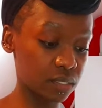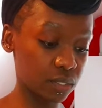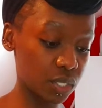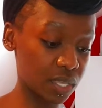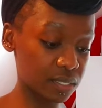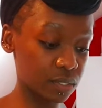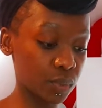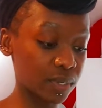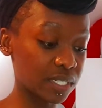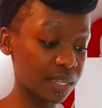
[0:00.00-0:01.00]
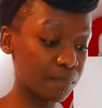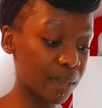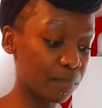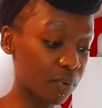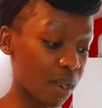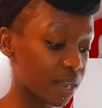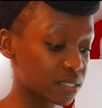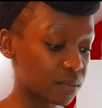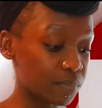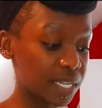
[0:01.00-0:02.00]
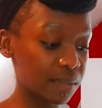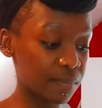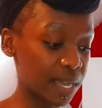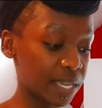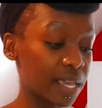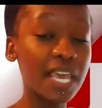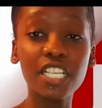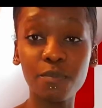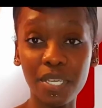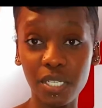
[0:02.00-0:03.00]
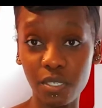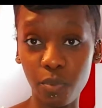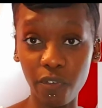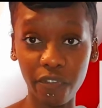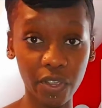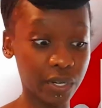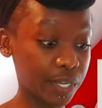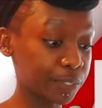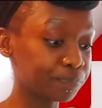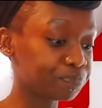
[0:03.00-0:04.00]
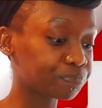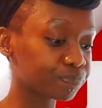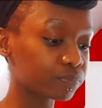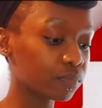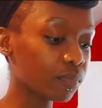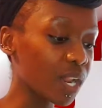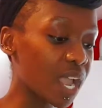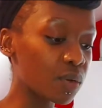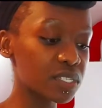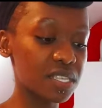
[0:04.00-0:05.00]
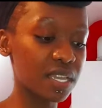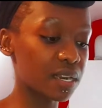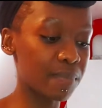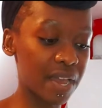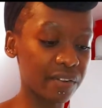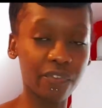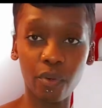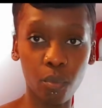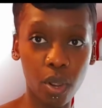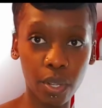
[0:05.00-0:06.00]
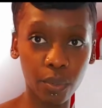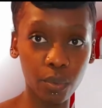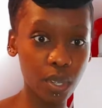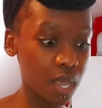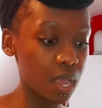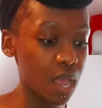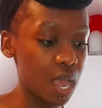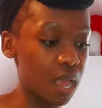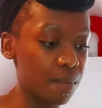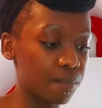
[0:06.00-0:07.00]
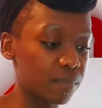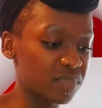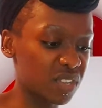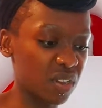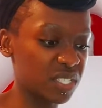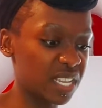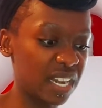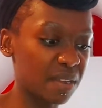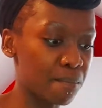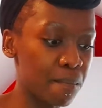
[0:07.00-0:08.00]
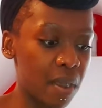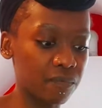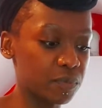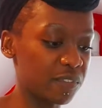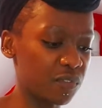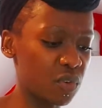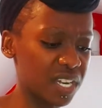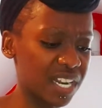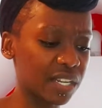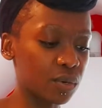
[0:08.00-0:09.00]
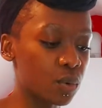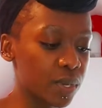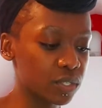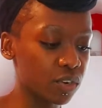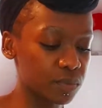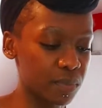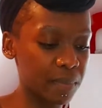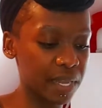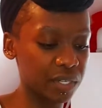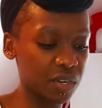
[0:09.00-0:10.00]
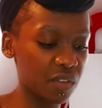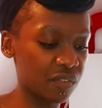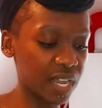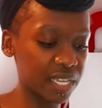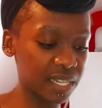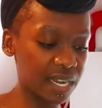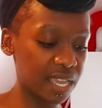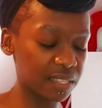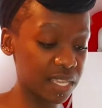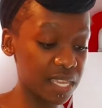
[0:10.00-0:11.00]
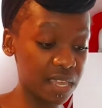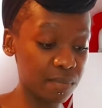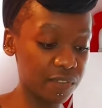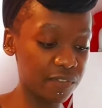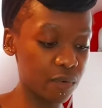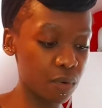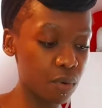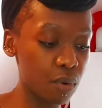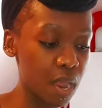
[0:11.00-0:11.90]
2020. But prior to completing my specialist portfolio, I was thinking about it for a while. So I would say like months before then. Like it always crossed my mind over like the year before,